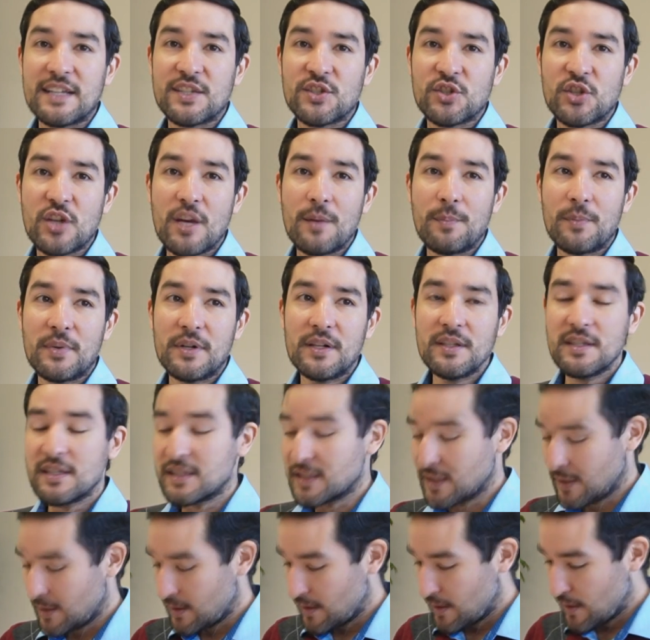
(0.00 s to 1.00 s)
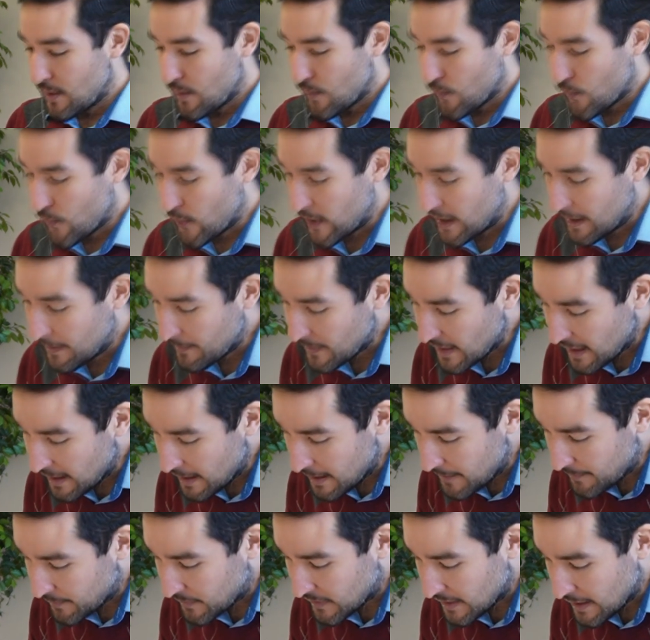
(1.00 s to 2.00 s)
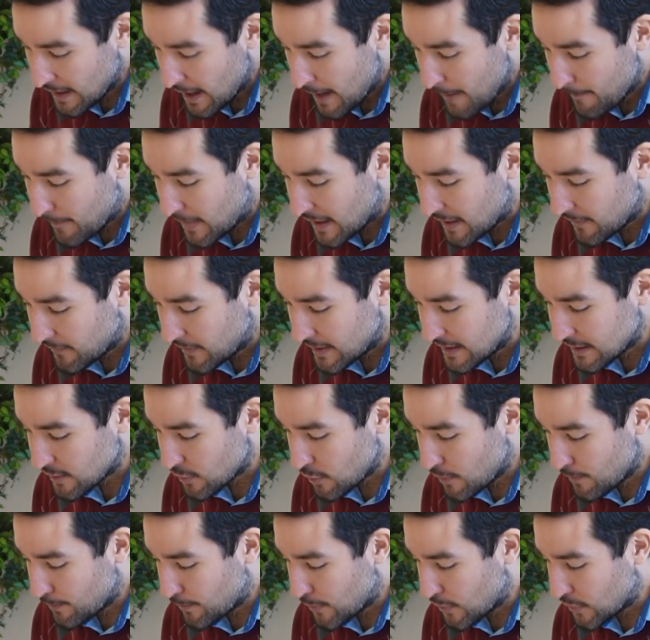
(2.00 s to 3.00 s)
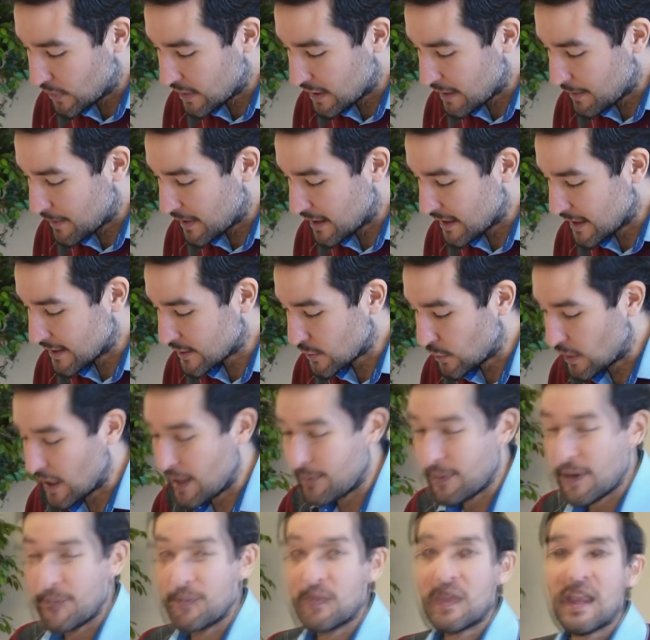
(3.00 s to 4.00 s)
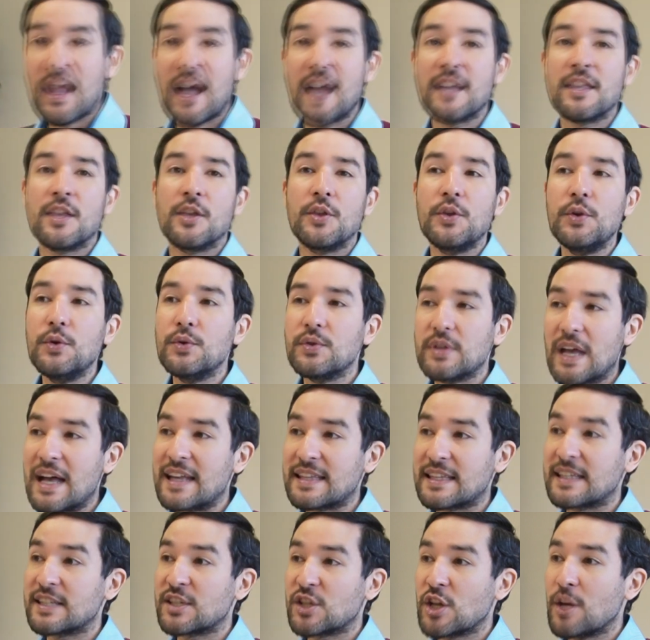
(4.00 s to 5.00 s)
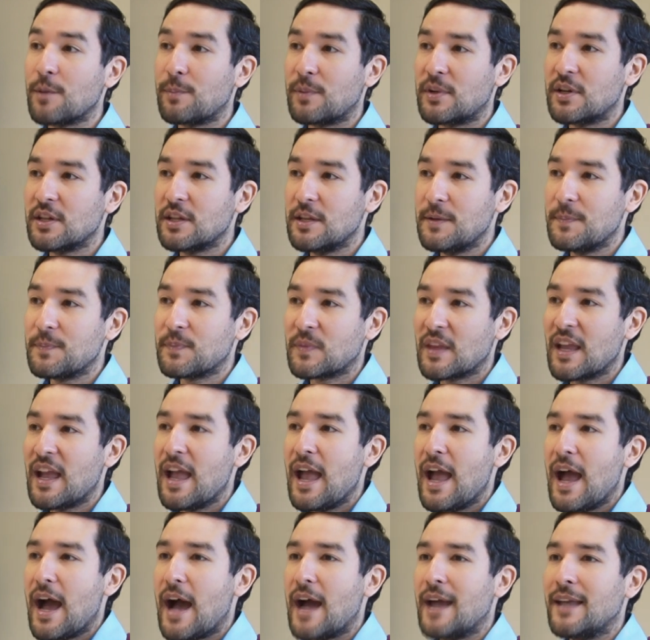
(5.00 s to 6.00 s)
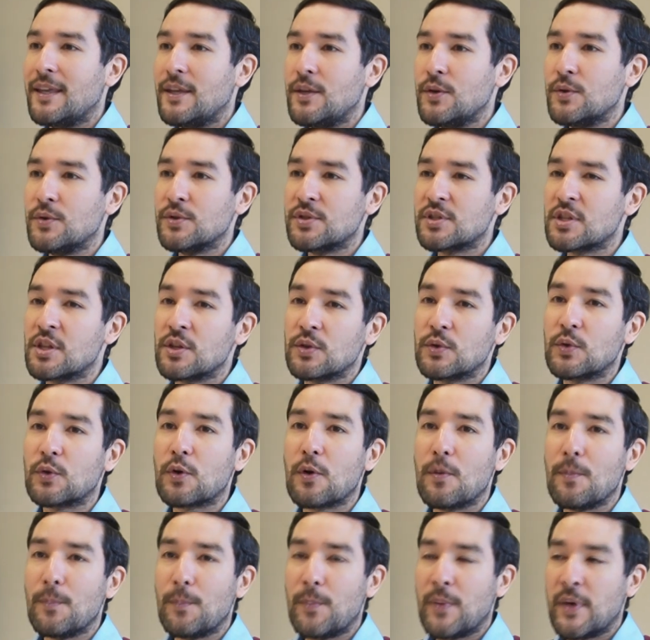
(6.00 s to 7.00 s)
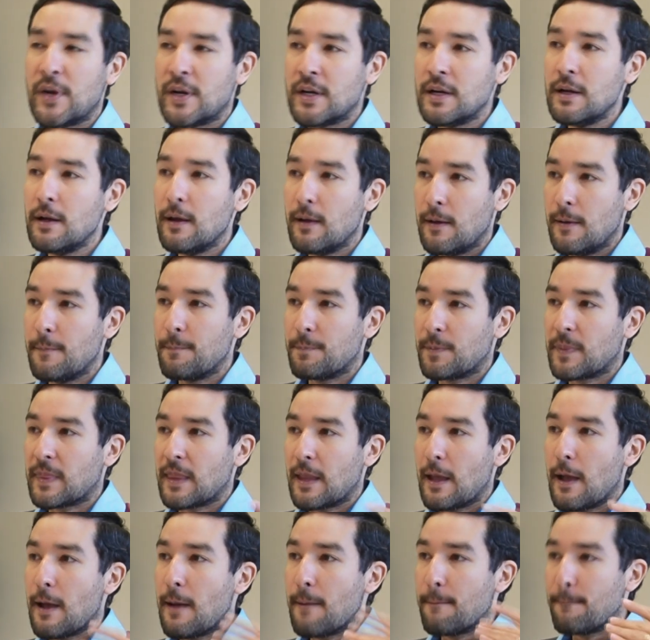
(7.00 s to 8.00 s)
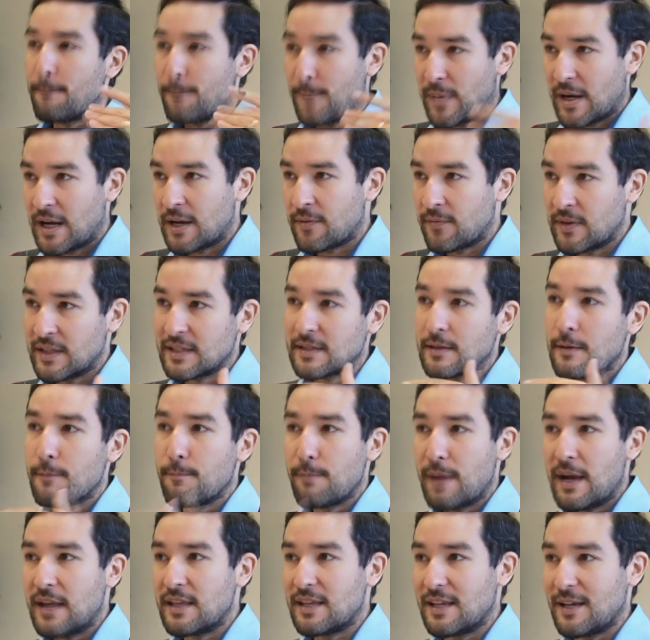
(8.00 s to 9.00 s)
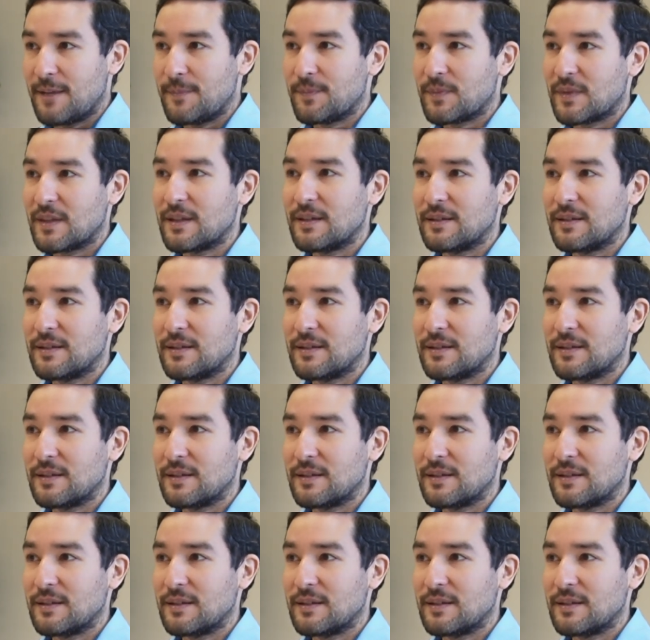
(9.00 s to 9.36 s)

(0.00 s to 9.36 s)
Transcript: as shepherds, we um, parvis componere magna soleva. I use, as a shepherd, I used to compare parvis magna,